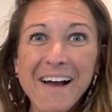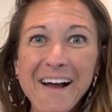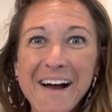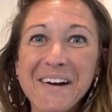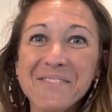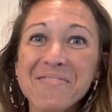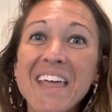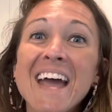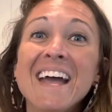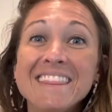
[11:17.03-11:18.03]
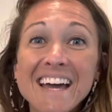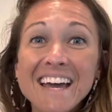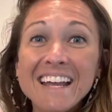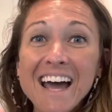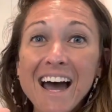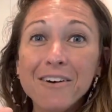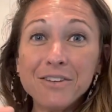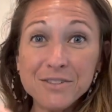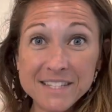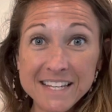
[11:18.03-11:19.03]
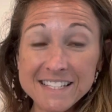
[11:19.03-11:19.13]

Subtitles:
then I'll use this.